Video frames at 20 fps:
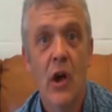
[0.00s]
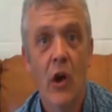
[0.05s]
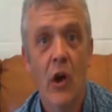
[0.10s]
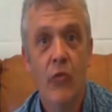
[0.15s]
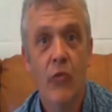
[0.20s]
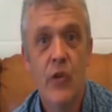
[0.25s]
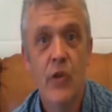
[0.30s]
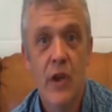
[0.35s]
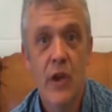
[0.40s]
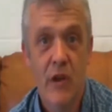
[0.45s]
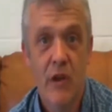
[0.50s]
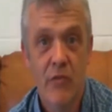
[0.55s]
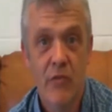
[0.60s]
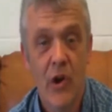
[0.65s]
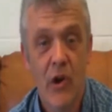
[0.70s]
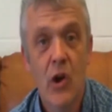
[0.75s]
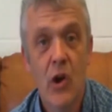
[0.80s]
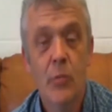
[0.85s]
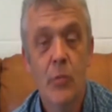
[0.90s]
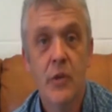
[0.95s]
of the
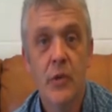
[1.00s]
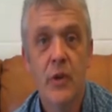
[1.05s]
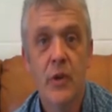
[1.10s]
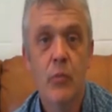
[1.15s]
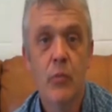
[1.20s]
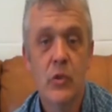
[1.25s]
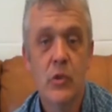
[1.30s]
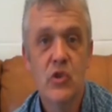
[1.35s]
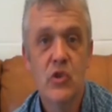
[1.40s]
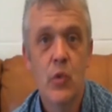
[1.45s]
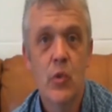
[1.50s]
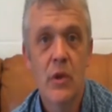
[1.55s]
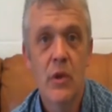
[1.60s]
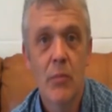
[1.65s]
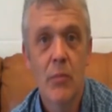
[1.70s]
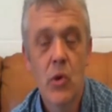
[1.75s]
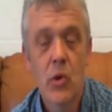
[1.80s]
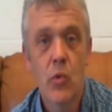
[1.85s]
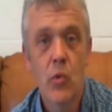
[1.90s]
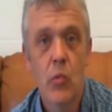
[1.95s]
environment in which we
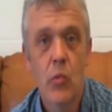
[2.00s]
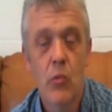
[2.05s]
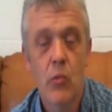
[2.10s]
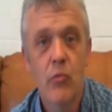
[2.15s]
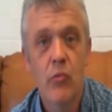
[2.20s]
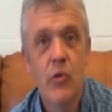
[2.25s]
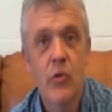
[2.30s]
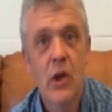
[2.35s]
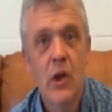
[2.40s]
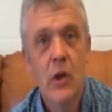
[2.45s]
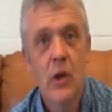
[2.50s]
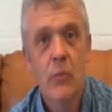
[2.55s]
move.